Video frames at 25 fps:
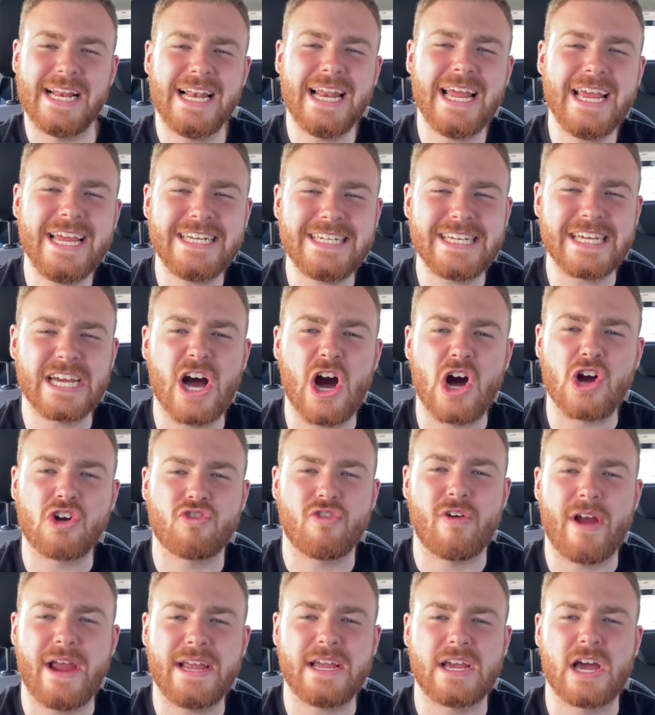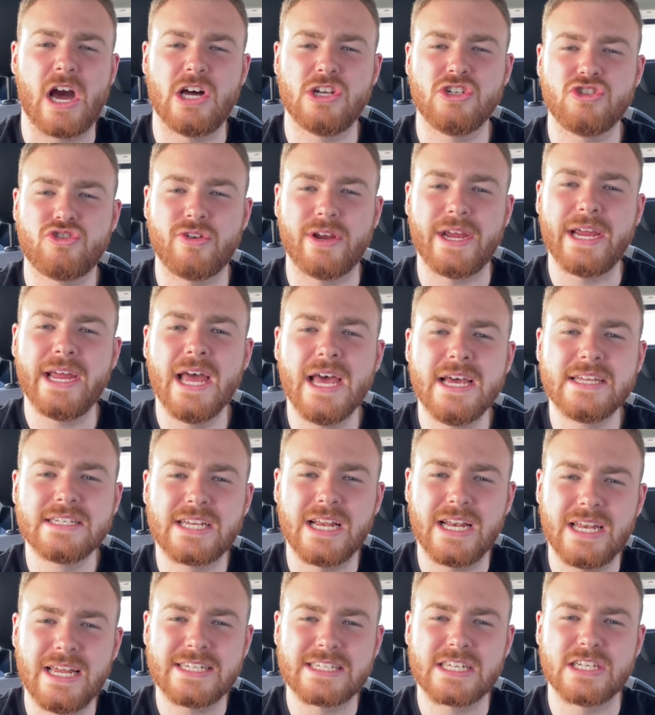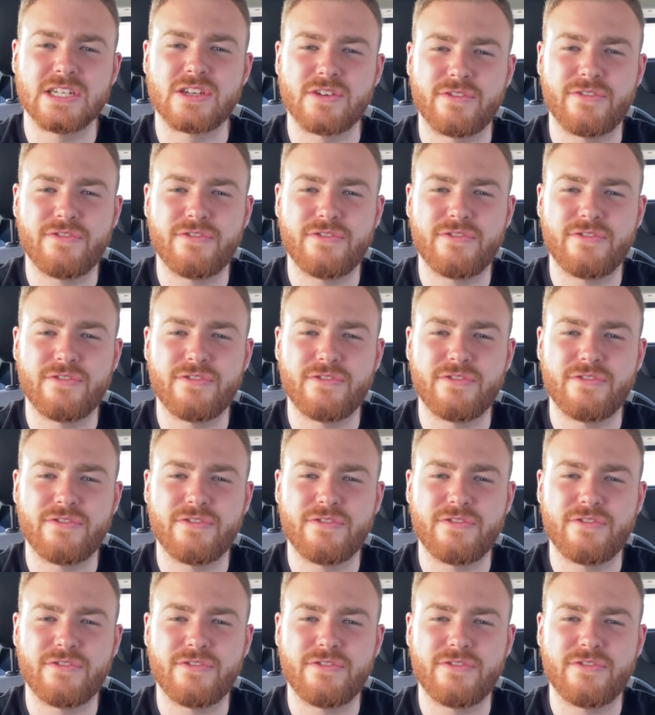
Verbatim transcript: leading our great country to listen to